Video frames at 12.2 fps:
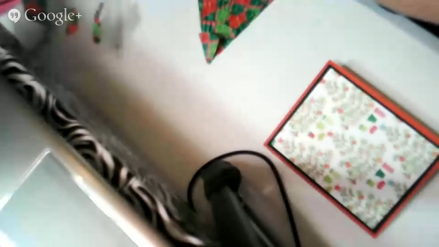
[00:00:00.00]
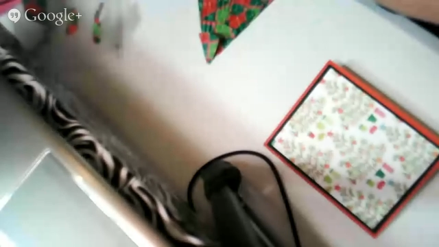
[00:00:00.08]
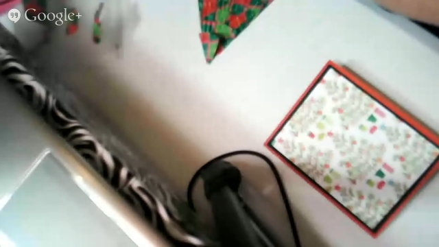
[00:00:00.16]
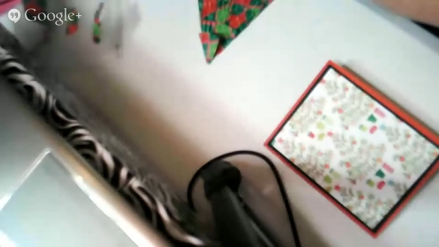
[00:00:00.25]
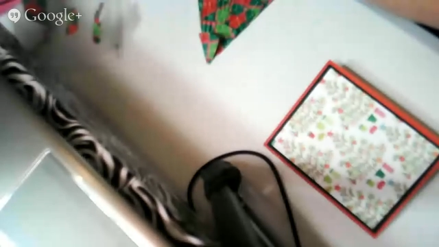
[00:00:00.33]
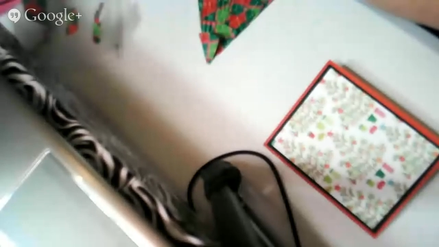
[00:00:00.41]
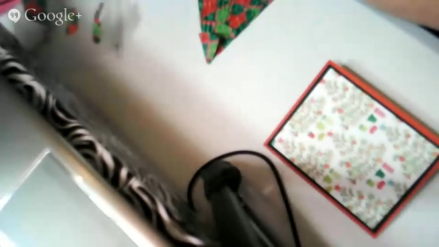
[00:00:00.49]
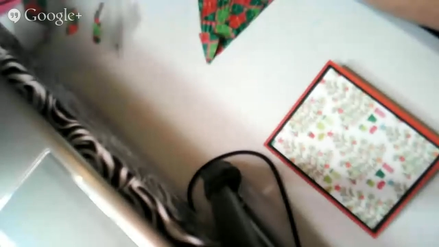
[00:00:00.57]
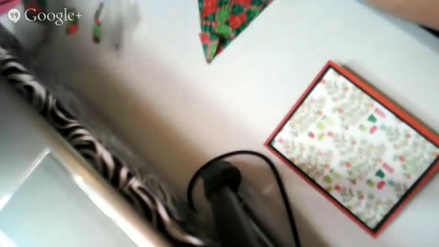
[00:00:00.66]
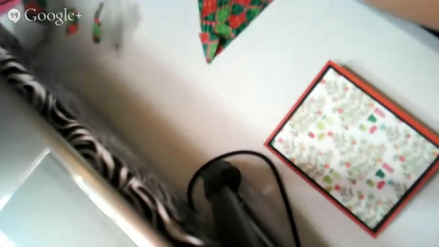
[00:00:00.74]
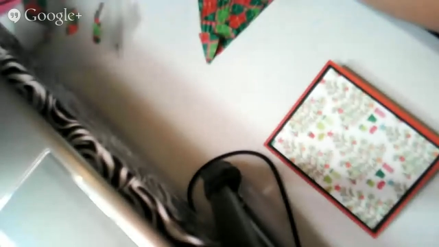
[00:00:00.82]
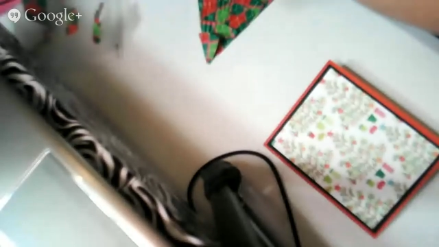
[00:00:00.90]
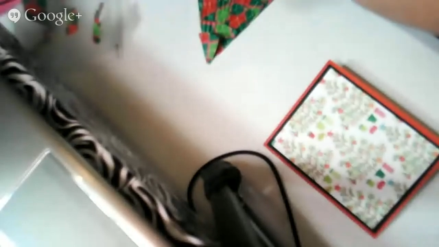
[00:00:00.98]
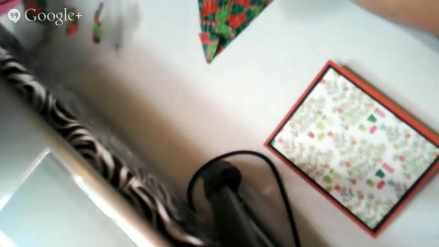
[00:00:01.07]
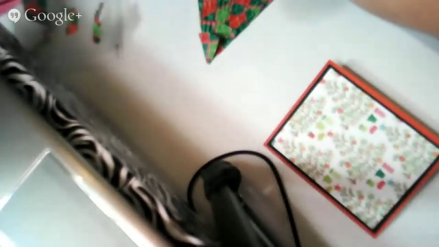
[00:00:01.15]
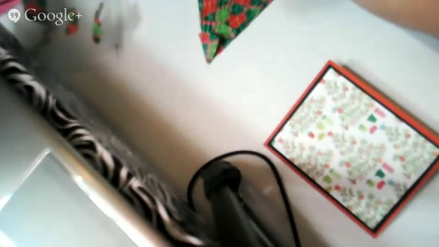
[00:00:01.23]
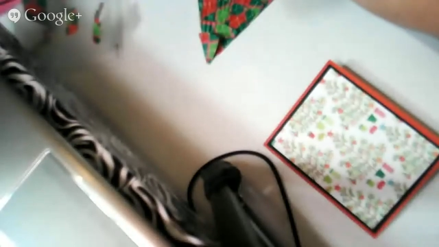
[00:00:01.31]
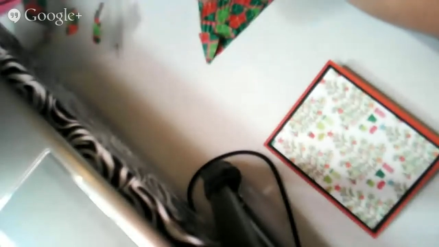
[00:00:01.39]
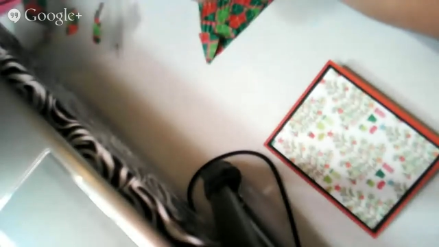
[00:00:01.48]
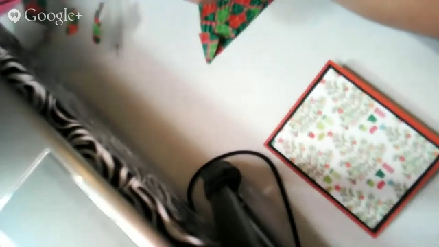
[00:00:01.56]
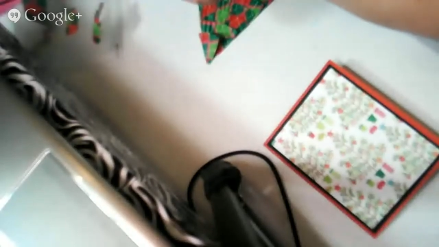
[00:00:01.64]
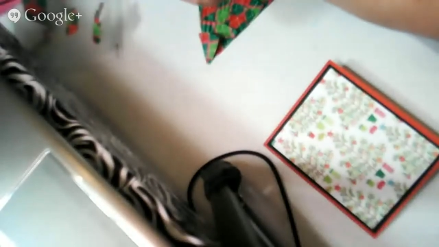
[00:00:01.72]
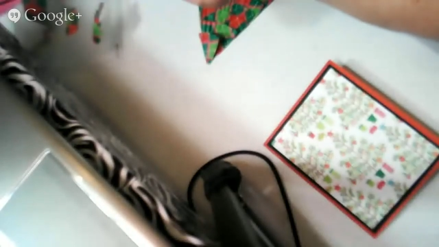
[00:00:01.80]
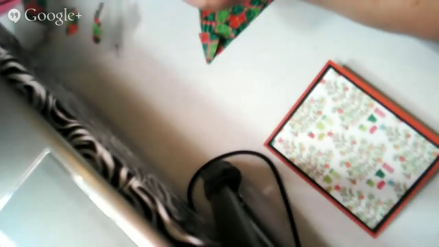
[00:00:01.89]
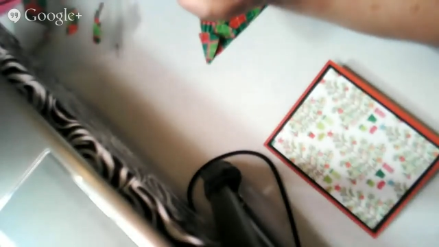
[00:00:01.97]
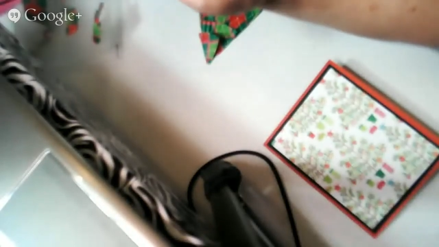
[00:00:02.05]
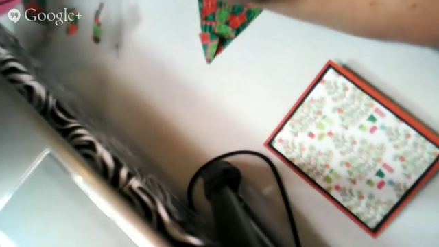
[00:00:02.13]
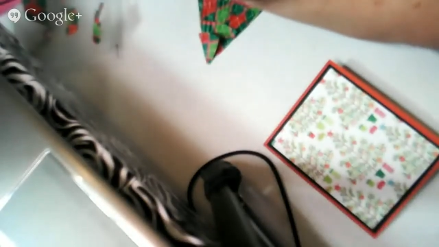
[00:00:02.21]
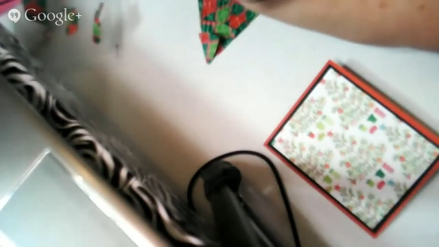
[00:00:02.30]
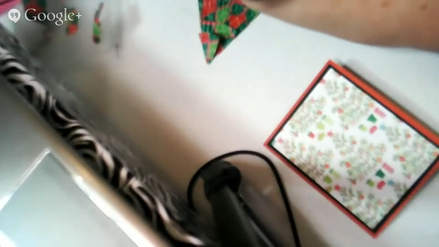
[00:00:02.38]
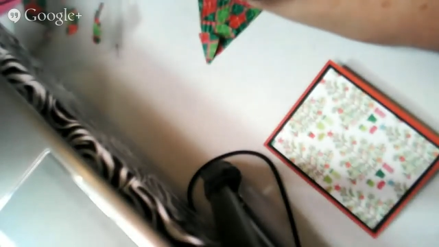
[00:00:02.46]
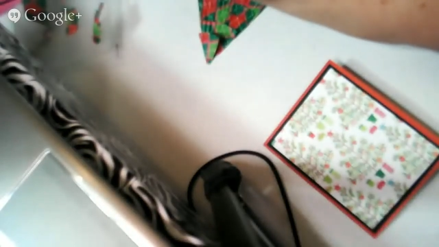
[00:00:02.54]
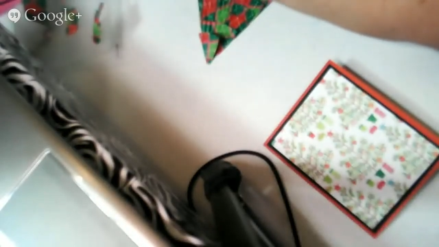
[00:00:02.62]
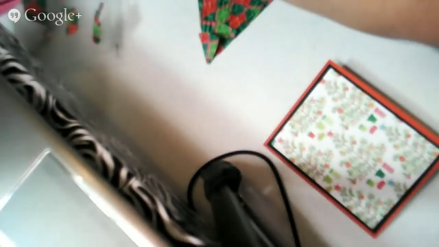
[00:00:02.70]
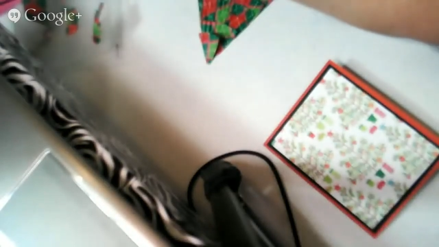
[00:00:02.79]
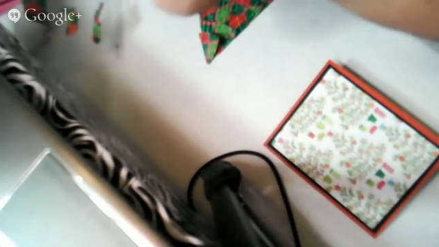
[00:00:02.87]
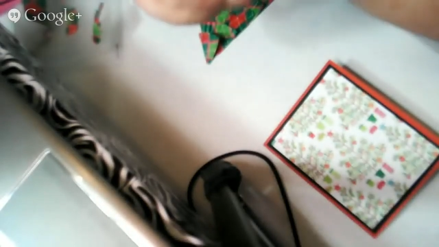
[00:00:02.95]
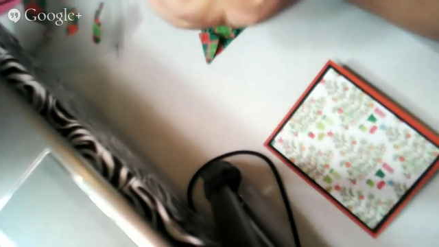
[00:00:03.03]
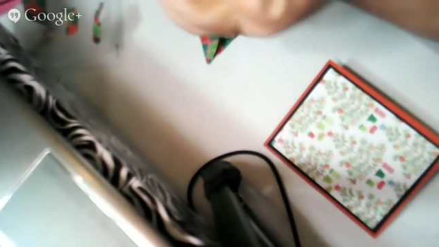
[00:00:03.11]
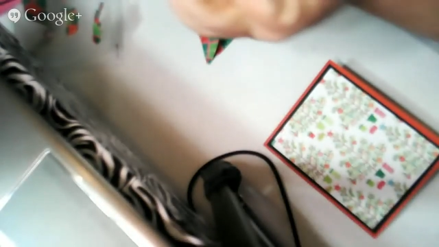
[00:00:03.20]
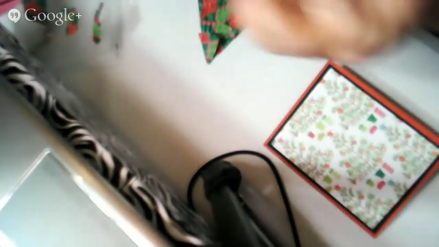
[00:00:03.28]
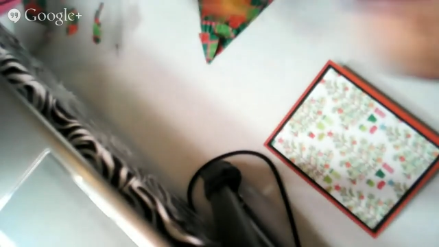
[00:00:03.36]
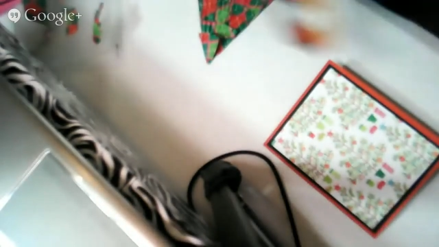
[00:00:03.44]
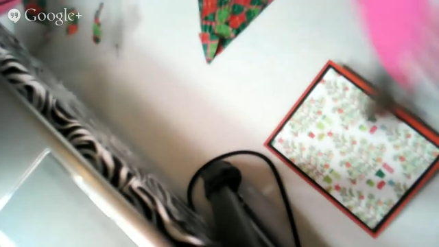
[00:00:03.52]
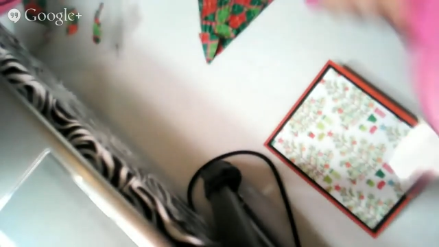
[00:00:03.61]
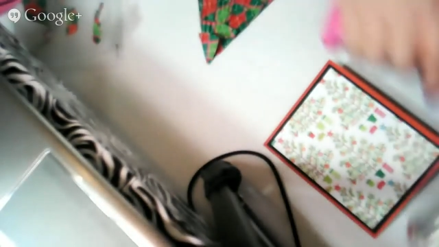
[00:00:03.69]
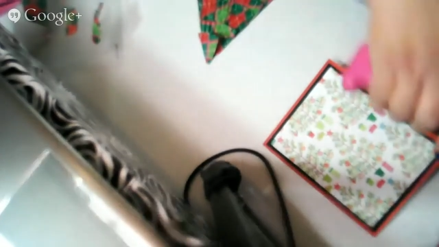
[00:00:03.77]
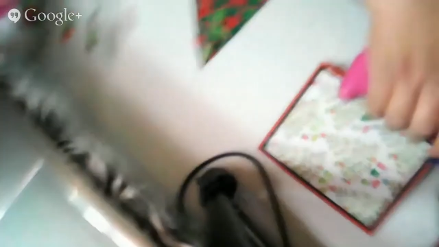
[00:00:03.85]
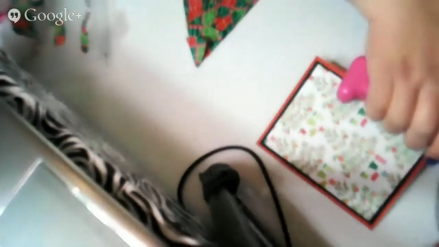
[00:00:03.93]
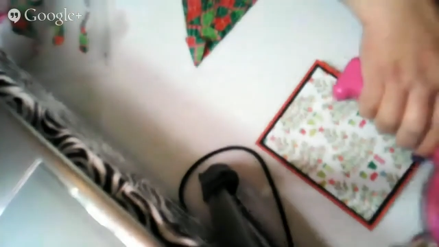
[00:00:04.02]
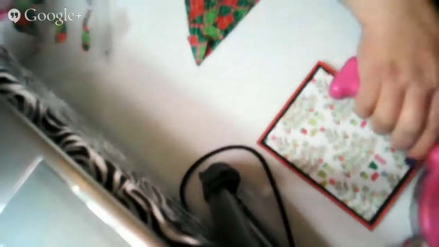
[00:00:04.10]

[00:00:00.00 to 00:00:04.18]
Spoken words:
No face is visible, so there are no lips to read.